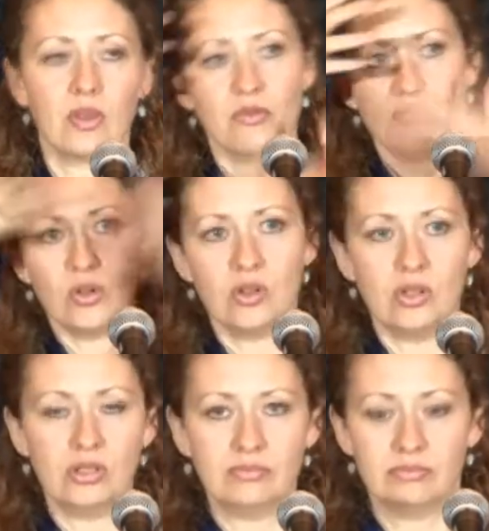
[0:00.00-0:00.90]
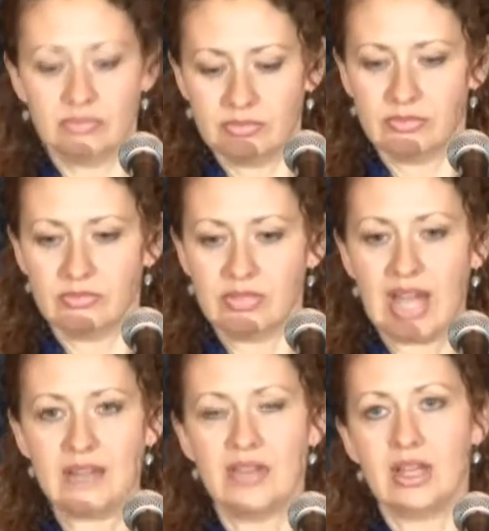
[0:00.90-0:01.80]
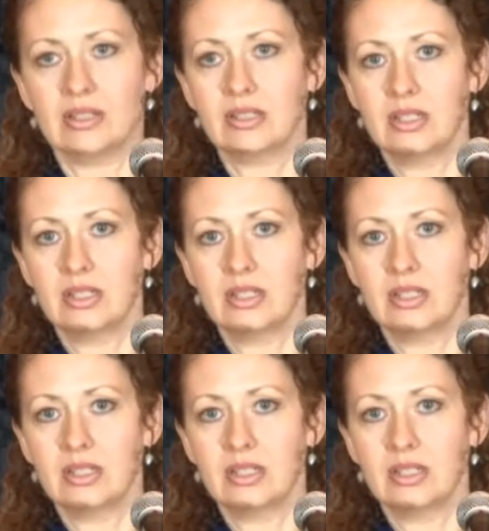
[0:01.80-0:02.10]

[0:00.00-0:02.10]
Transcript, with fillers: Full, kind of a